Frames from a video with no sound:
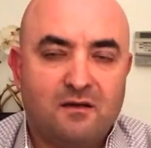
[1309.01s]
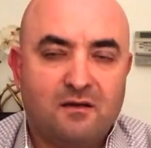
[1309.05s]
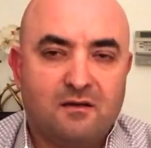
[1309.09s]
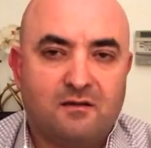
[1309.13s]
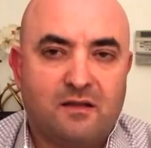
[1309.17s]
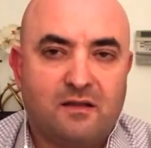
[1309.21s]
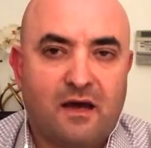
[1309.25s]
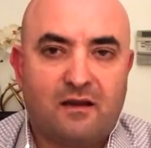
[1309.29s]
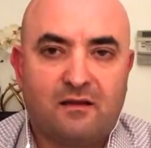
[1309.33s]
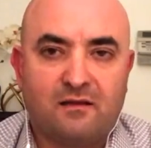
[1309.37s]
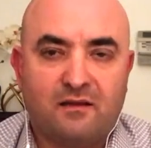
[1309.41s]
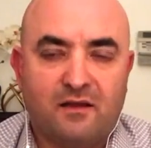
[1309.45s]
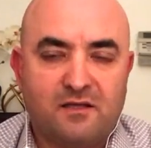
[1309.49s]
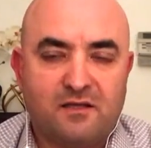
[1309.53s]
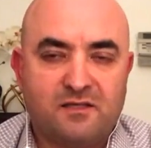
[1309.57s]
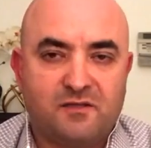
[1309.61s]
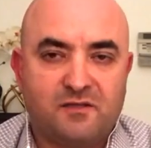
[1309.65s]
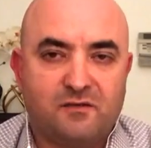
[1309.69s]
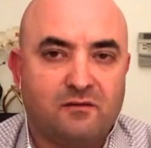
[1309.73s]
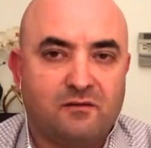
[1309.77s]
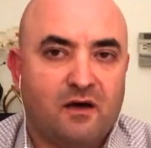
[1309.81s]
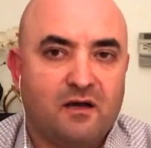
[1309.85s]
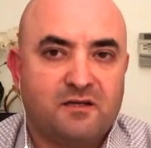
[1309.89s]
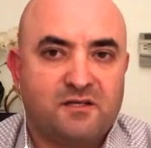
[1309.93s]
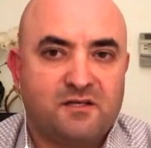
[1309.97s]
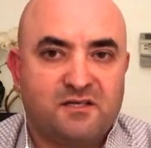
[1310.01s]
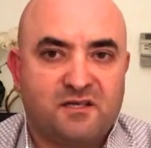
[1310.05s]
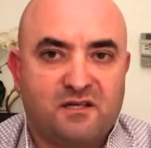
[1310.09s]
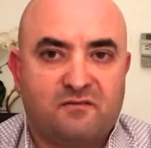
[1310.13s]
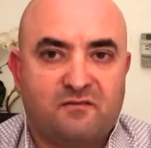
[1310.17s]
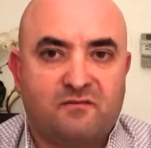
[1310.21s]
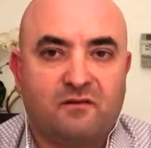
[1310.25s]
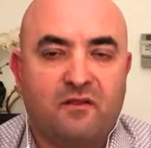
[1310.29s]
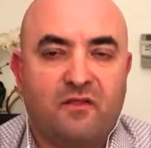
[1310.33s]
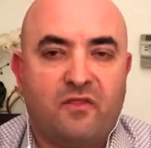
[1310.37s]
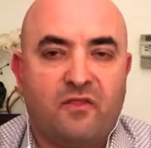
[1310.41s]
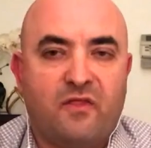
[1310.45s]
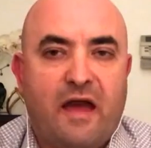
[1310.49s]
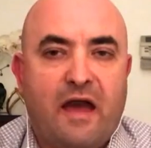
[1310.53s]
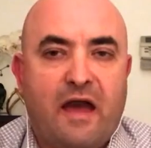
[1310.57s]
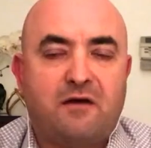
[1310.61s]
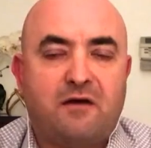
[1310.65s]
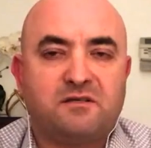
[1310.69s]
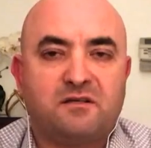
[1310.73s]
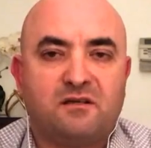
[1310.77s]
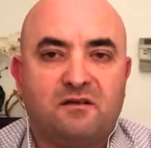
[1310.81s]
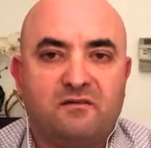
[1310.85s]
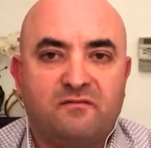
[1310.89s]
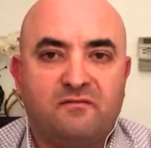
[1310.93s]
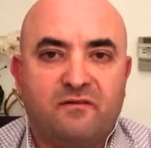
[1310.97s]
Not unless you launch several
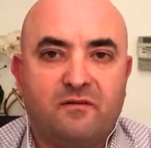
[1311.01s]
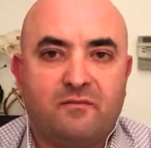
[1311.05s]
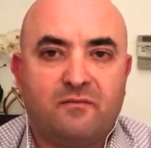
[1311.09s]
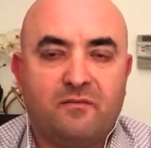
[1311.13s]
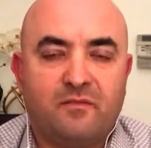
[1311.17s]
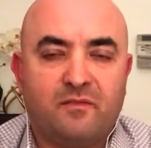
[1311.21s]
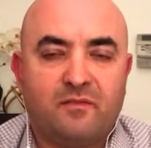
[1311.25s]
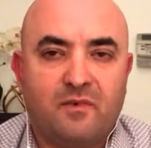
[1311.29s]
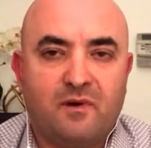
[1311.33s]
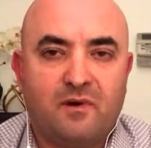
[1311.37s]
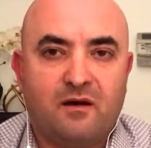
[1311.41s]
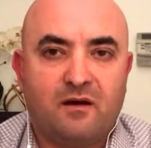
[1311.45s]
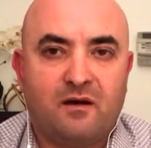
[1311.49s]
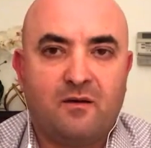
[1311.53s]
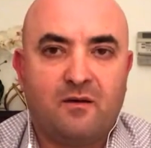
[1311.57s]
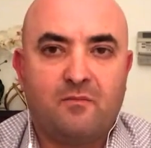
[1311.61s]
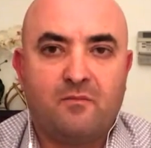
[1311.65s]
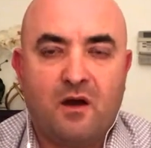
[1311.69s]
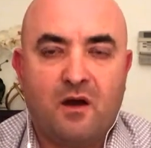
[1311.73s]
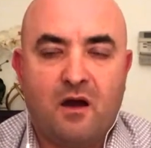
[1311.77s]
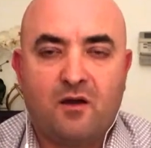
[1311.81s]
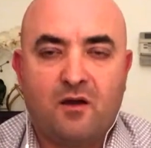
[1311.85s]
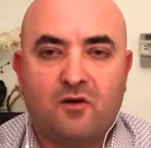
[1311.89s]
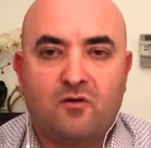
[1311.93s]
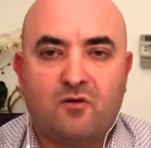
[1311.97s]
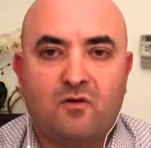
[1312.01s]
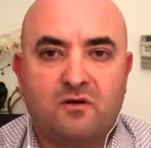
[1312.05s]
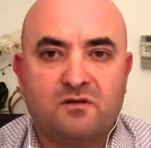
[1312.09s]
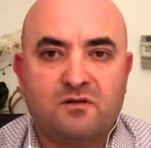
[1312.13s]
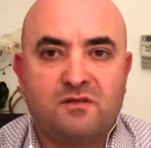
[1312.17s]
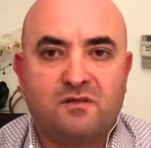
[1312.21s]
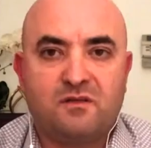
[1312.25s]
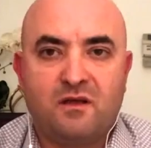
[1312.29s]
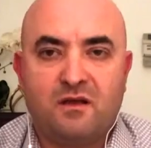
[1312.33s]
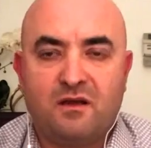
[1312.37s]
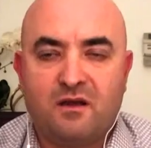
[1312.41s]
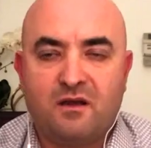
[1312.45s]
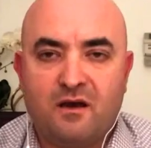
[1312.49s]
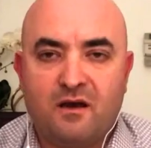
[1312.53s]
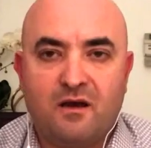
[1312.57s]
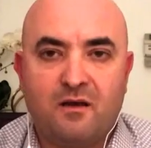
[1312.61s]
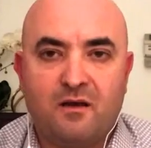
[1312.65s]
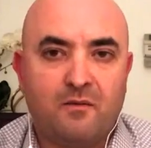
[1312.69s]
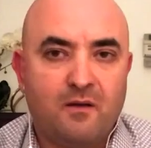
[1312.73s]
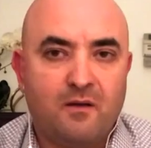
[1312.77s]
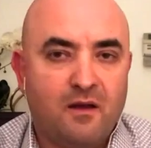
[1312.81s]
thousand of them um, across the uh,